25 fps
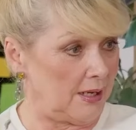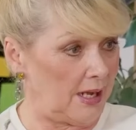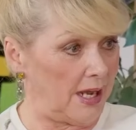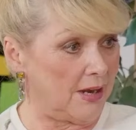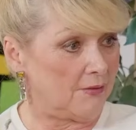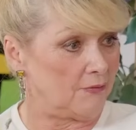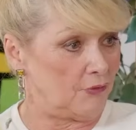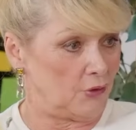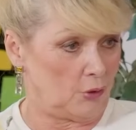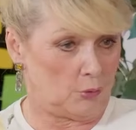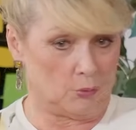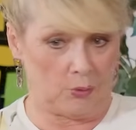
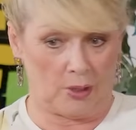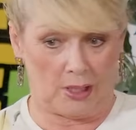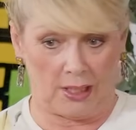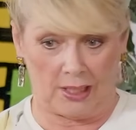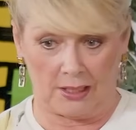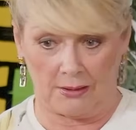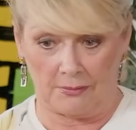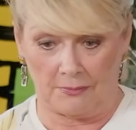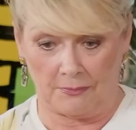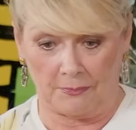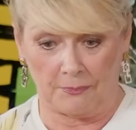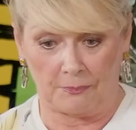
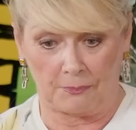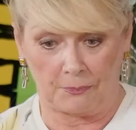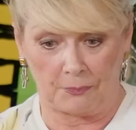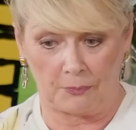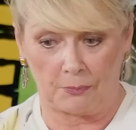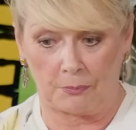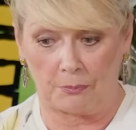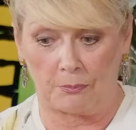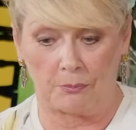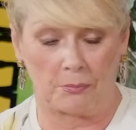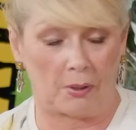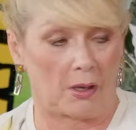everywhere
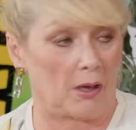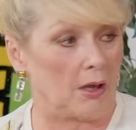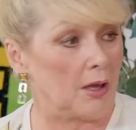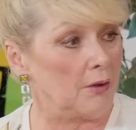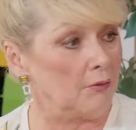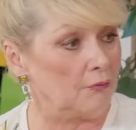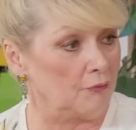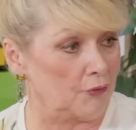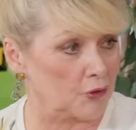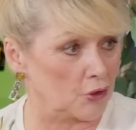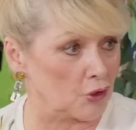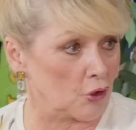by
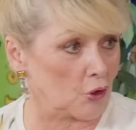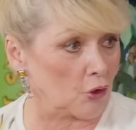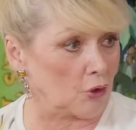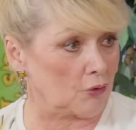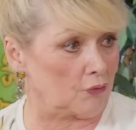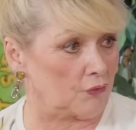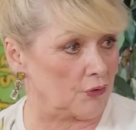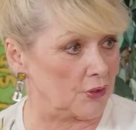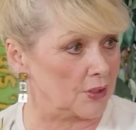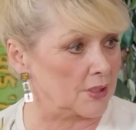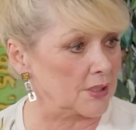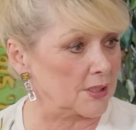
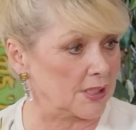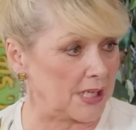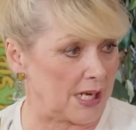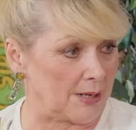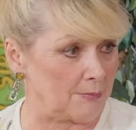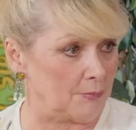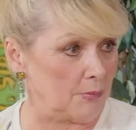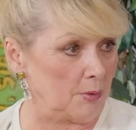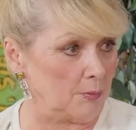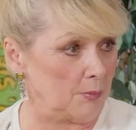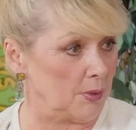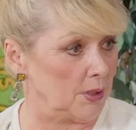photographers,
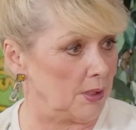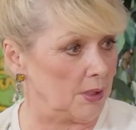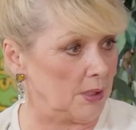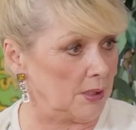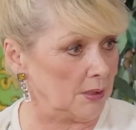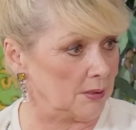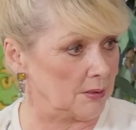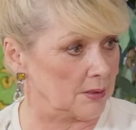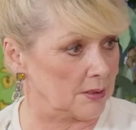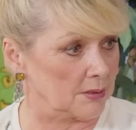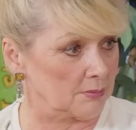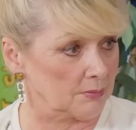cameramen,
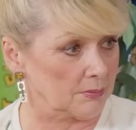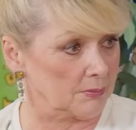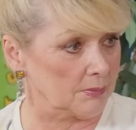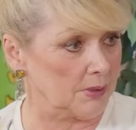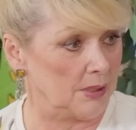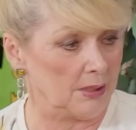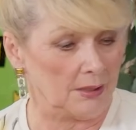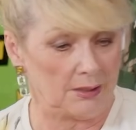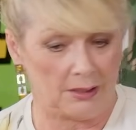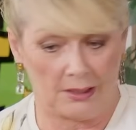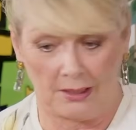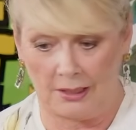and
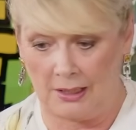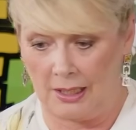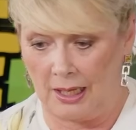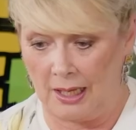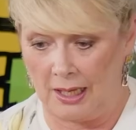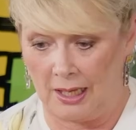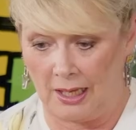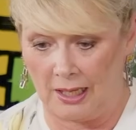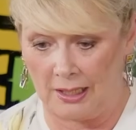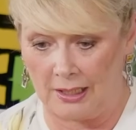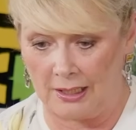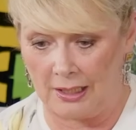
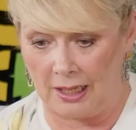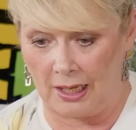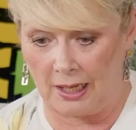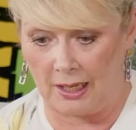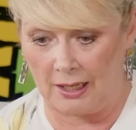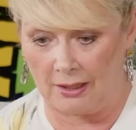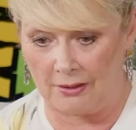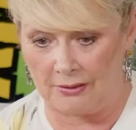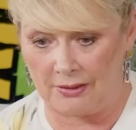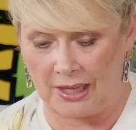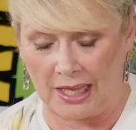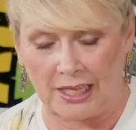and
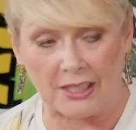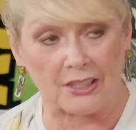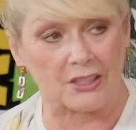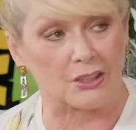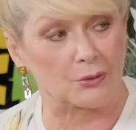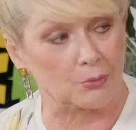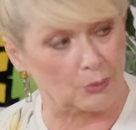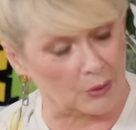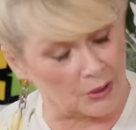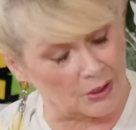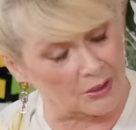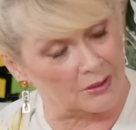
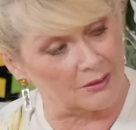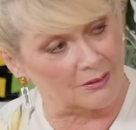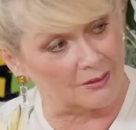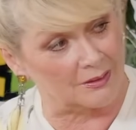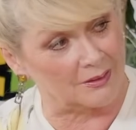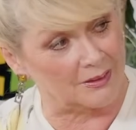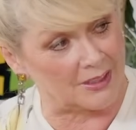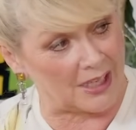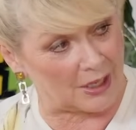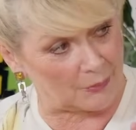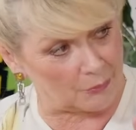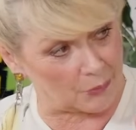that's when
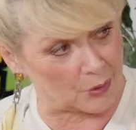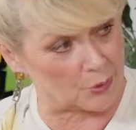that